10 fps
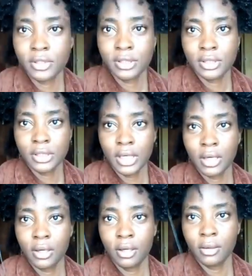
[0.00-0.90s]
I'm going to
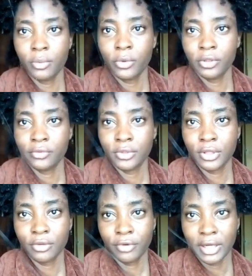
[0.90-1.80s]
take one of
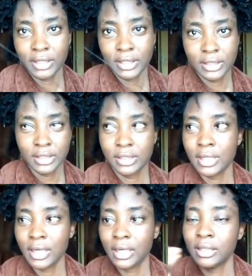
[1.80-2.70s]
the
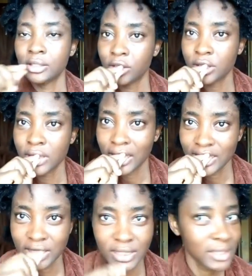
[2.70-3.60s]
threads and just
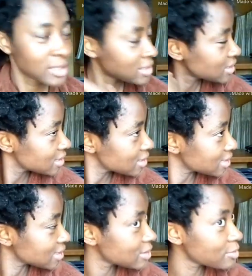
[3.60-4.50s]
like
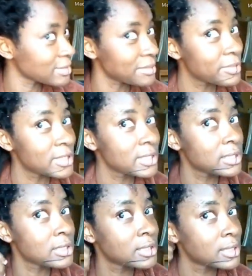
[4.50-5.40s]
start
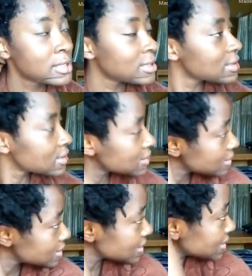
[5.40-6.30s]
wrapping the